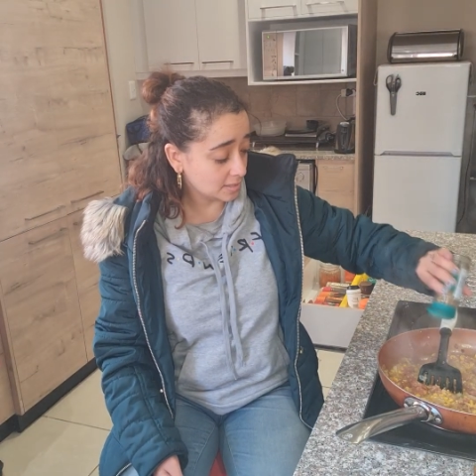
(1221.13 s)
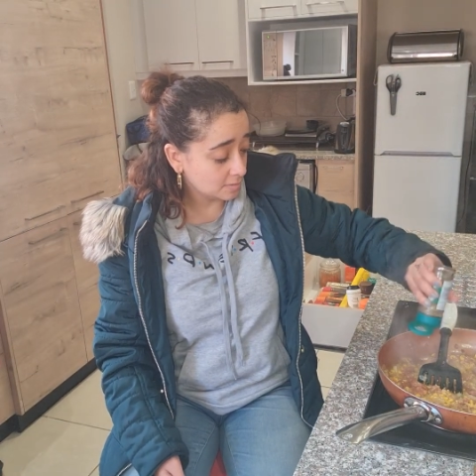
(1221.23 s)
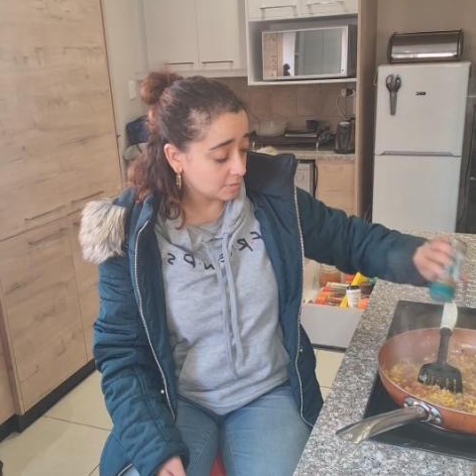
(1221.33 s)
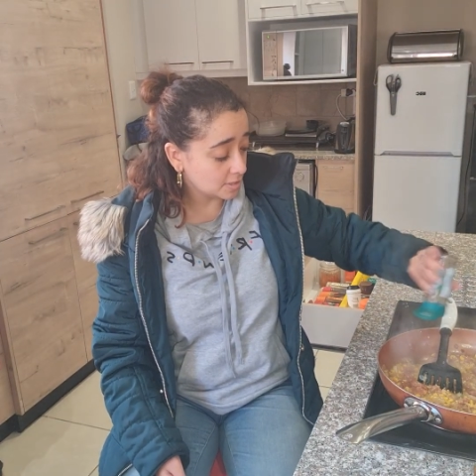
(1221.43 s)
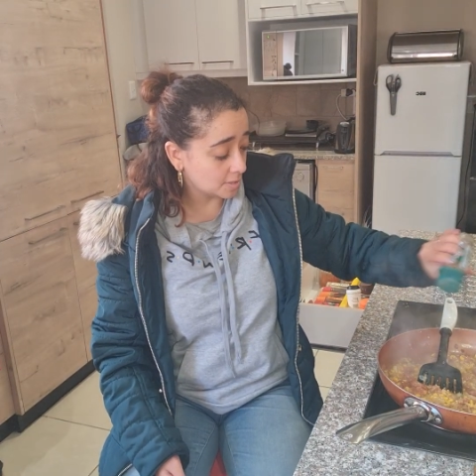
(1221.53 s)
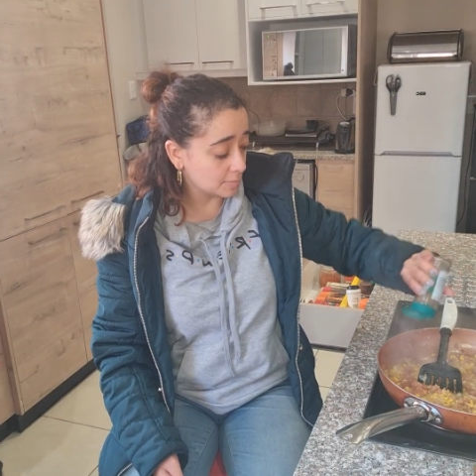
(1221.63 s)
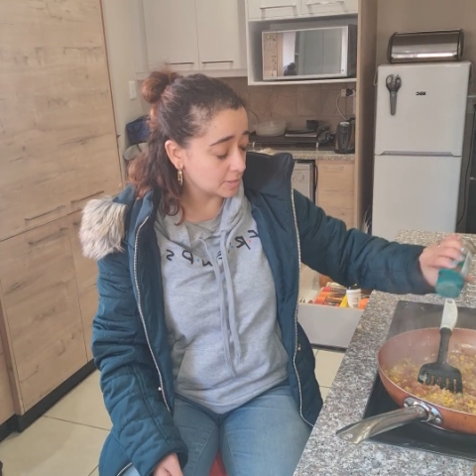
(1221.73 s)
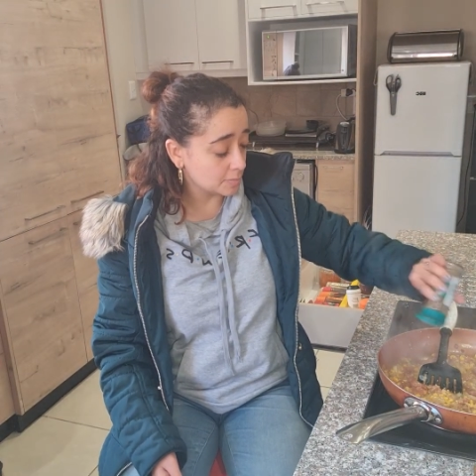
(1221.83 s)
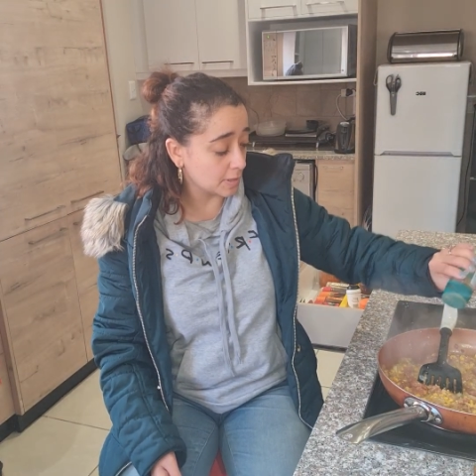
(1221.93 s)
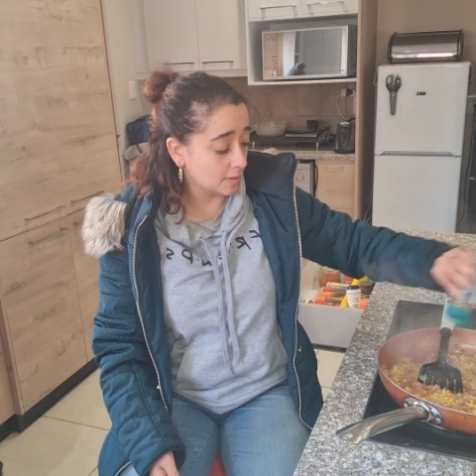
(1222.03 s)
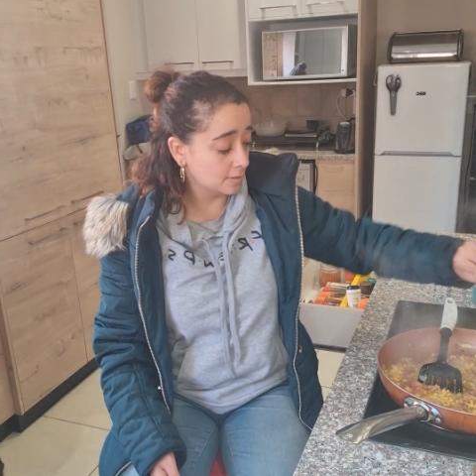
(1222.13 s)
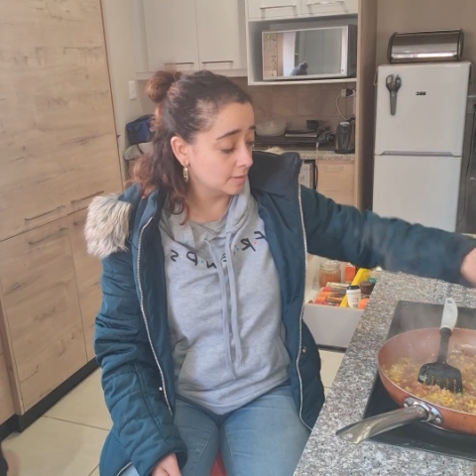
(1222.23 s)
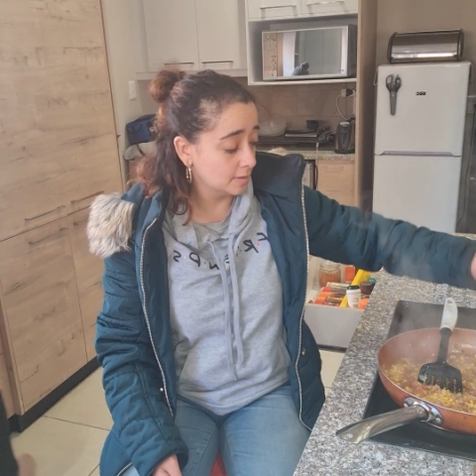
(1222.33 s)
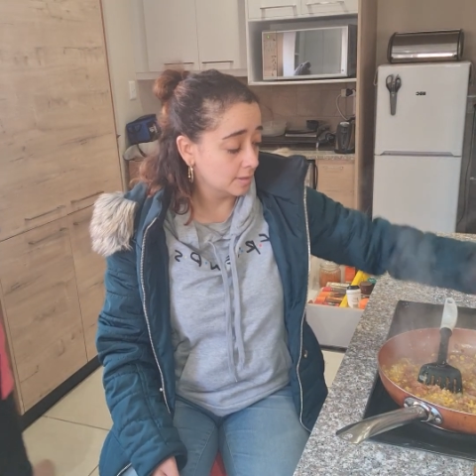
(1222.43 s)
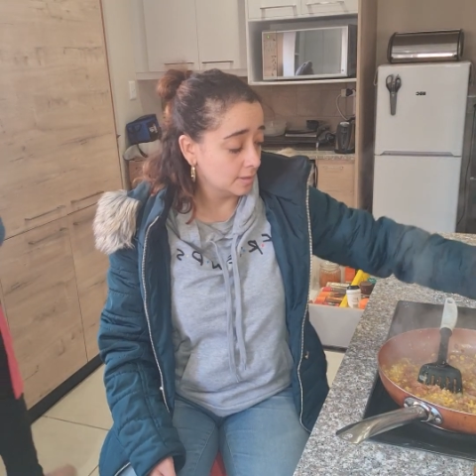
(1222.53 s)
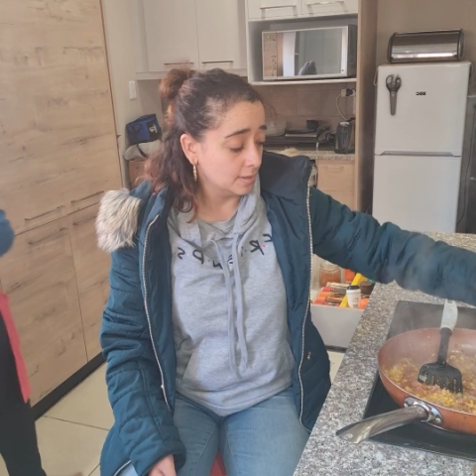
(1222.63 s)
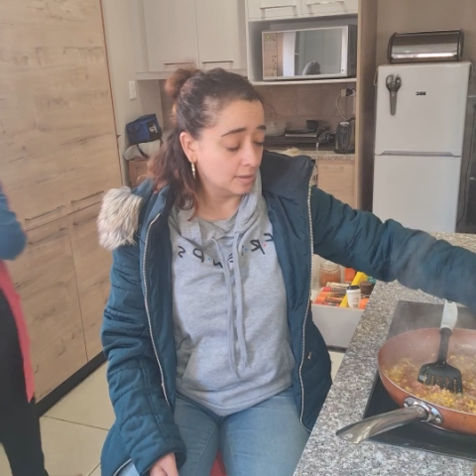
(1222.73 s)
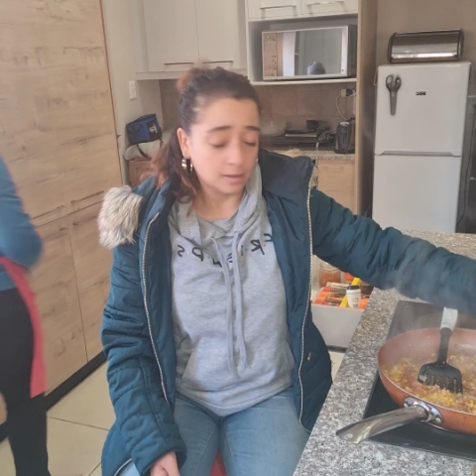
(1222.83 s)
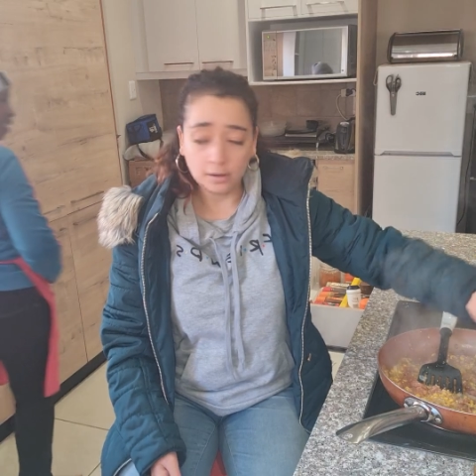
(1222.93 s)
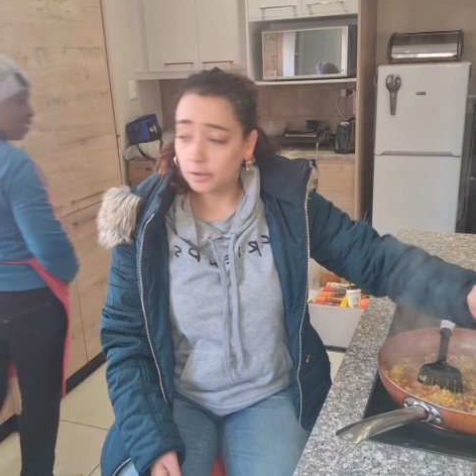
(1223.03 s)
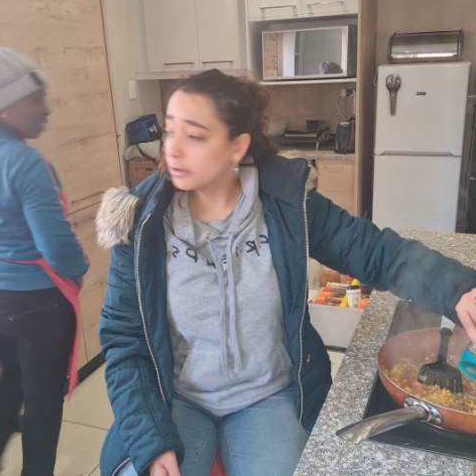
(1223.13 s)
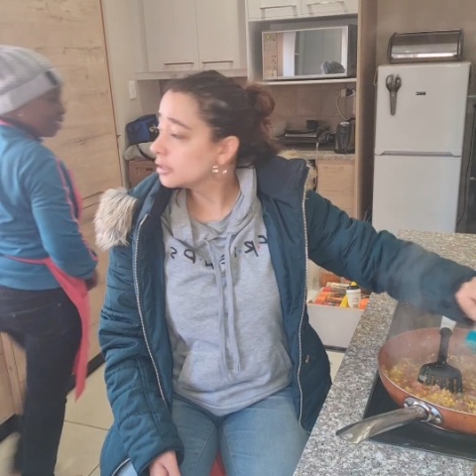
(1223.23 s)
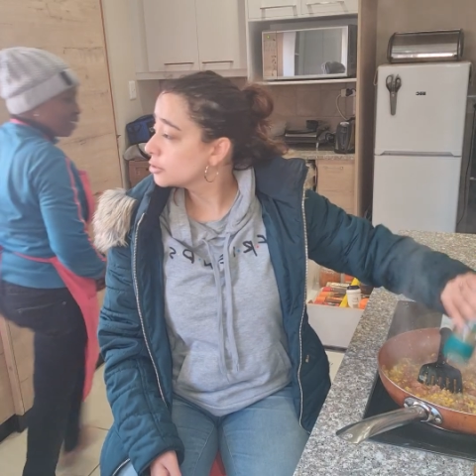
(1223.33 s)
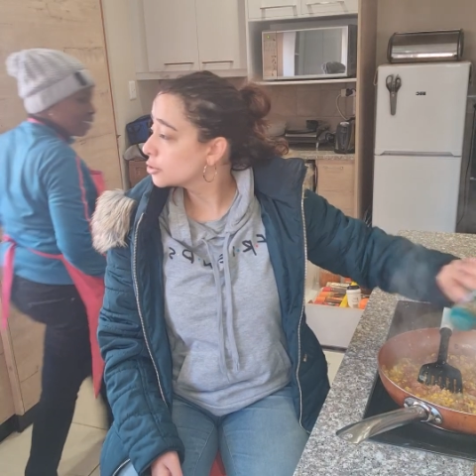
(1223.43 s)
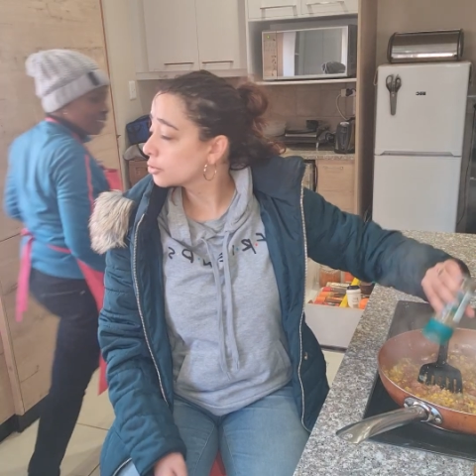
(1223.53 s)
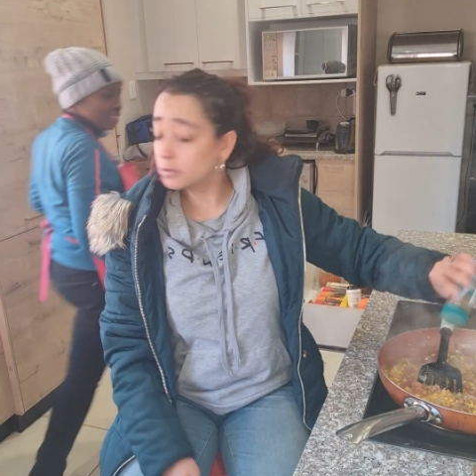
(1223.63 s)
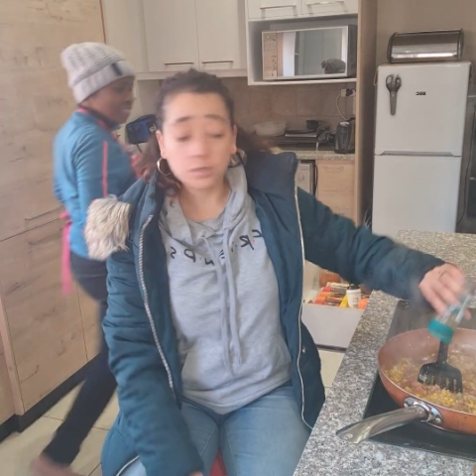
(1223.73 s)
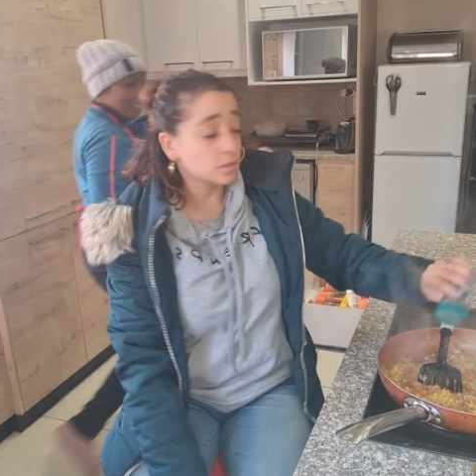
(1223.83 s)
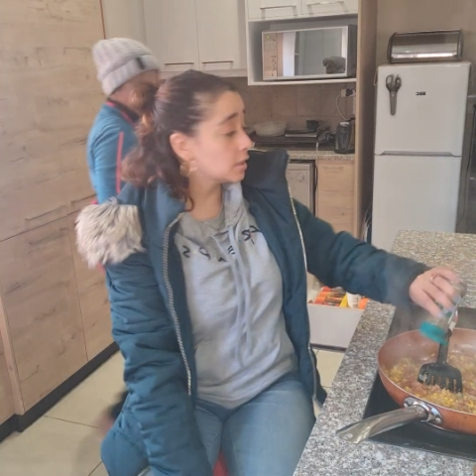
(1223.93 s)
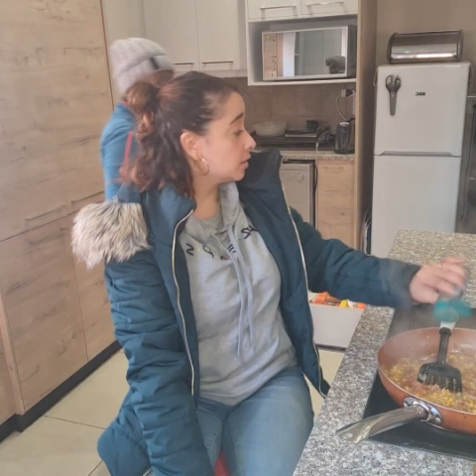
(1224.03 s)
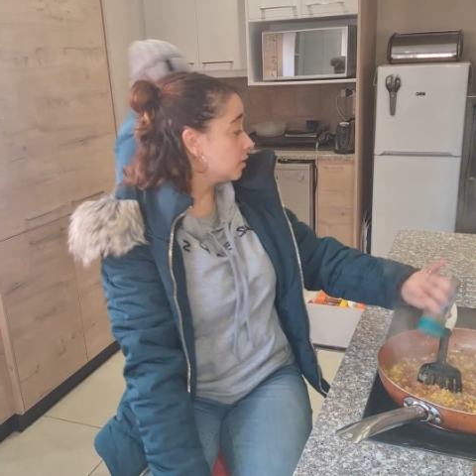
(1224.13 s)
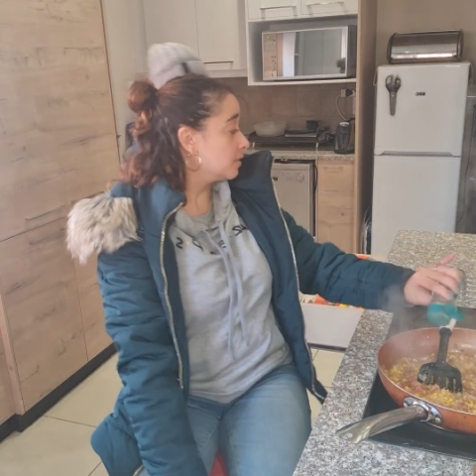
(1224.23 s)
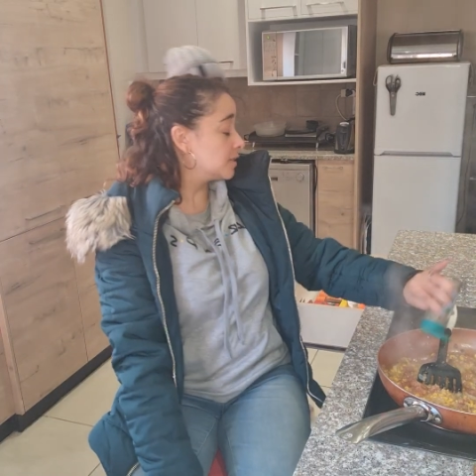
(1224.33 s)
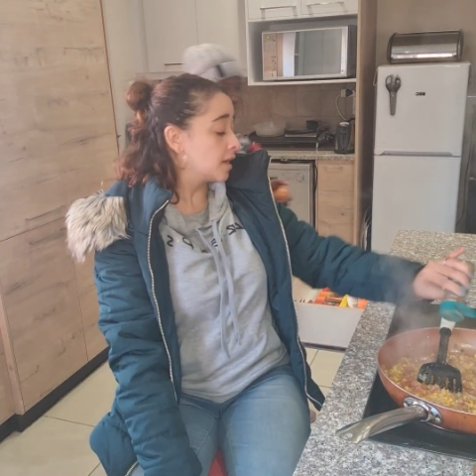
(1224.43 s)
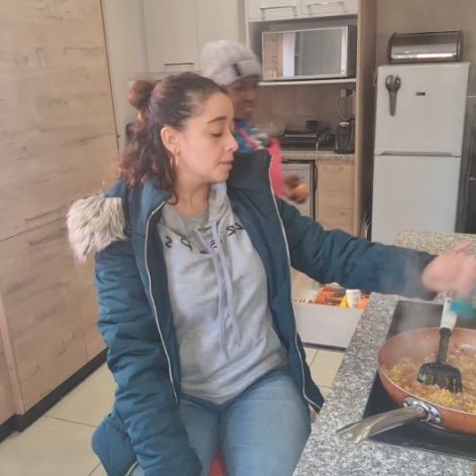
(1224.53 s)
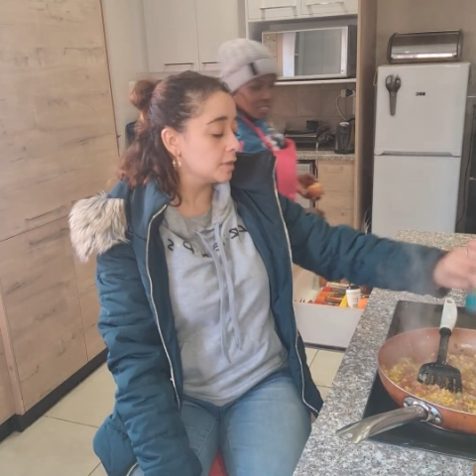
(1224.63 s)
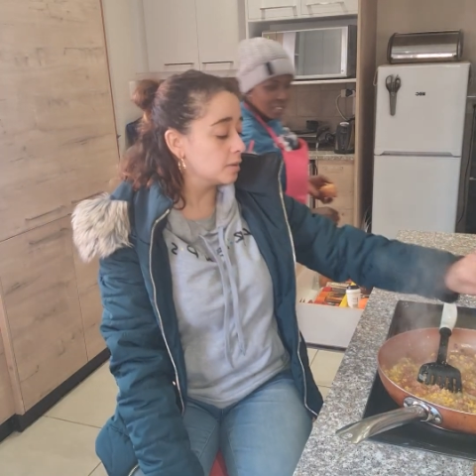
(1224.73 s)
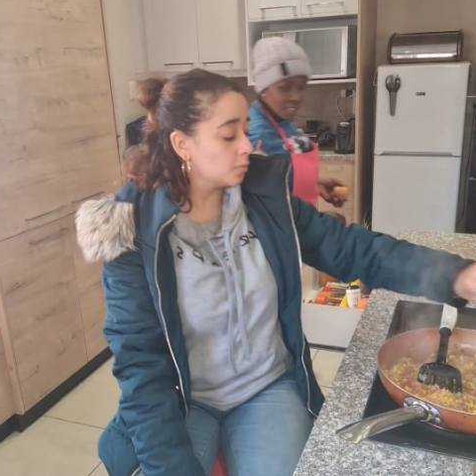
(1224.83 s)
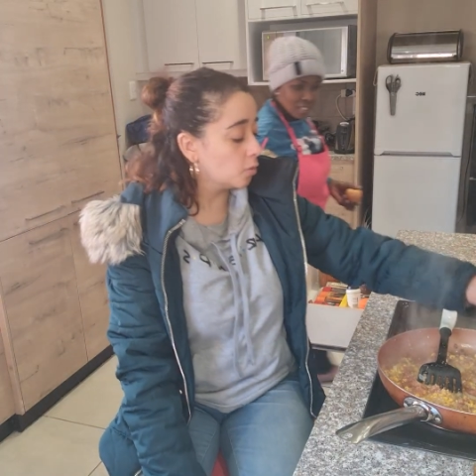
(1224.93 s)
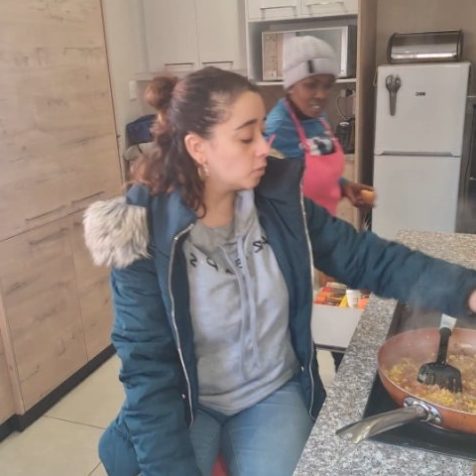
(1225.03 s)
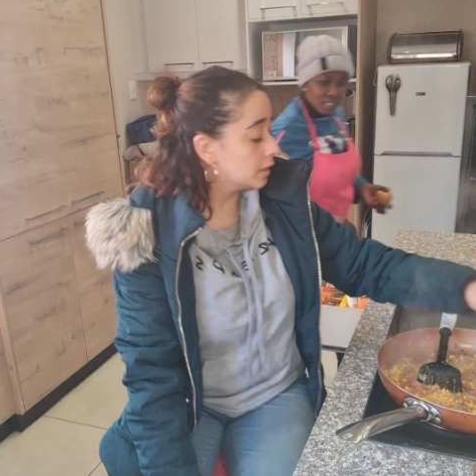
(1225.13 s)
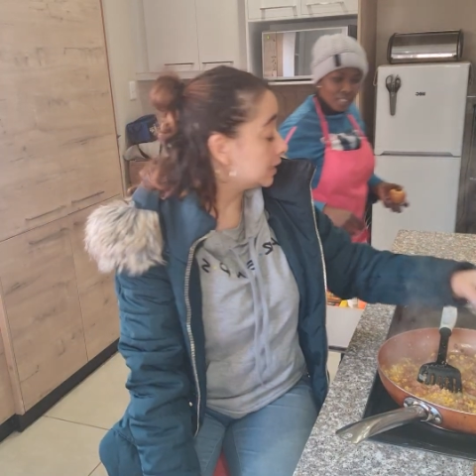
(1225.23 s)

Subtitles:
which I must learn in George because I don't have time anymore,